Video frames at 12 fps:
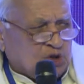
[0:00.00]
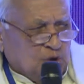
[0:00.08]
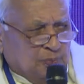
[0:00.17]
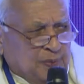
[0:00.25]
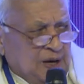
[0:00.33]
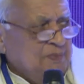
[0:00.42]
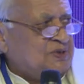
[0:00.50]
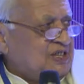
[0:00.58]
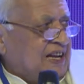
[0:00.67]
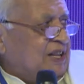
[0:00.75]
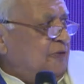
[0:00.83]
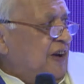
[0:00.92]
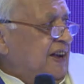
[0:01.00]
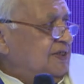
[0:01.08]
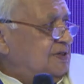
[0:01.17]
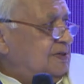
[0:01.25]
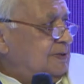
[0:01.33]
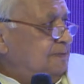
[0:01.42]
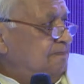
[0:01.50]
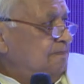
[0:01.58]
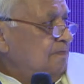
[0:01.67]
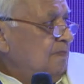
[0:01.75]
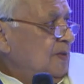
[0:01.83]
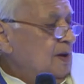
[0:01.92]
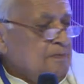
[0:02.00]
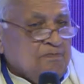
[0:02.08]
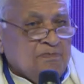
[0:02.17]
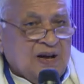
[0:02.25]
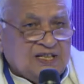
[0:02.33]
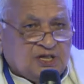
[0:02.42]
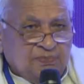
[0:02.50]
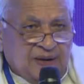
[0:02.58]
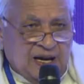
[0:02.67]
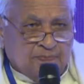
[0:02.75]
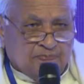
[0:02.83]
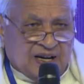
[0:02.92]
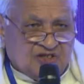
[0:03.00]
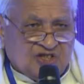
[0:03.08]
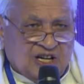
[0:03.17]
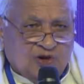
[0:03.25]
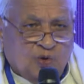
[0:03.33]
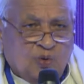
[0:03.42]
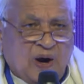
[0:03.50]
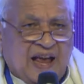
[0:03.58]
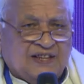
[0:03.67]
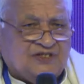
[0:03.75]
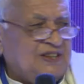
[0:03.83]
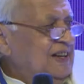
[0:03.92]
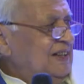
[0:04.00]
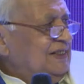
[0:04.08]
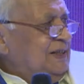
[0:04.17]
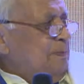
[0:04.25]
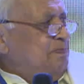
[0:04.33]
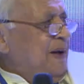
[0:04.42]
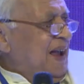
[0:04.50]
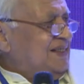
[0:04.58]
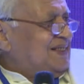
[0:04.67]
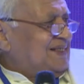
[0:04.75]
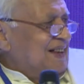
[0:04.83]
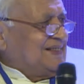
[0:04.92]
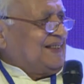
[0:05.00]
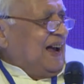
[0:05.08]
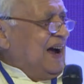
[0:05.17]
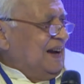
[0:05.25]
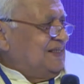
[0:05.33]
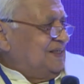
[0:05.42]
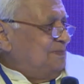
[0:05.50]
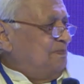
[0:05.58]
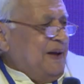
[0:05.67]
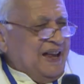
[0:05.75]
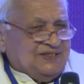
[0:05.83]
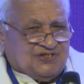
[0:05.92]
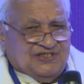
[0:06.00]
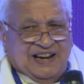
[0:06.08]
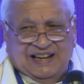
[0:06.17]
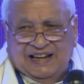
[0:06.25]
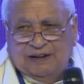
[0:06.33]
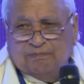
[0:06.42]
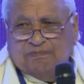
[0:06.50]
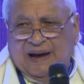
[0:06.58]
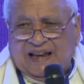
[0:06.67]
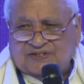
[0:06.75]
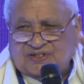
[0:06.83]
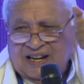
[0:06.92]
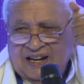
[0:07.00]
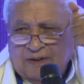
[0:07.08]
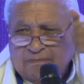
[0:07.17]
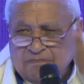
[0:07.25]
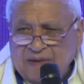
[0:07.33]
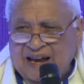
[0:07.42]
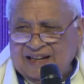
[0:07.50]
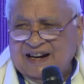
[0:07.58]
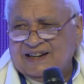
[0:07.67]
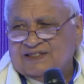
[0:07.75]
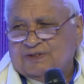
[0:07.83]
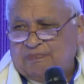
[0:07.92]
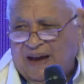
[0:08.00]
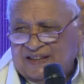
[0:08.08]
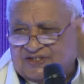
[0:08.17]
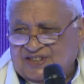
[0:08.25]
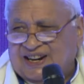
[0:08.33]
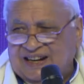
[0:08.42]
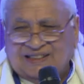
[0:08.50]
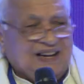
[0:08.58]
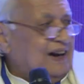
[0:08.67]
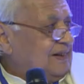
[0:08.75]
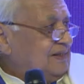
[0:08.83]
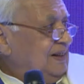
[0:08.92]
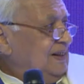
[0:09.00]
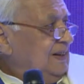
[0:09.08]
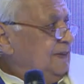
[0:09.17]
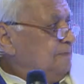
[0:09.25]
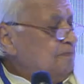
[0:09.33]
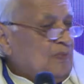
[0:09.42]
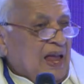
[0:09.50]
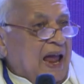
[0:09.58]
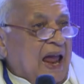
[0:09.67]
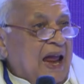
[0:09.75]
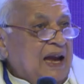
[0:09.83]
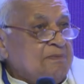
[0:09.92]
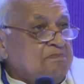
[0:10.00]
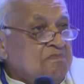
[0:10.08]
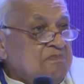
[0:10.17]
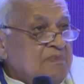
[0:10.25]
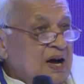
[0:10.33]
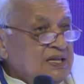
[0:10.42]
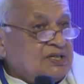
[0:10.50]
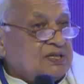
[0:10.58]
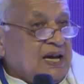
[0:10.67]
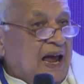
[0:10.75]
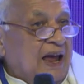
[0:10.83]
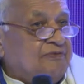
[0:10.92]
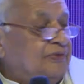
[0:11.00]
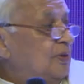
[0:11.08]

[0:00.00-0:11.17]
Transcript: supreme sacrifice, must be a person who has the best sanskars, best training, best manners, best conduct, and must have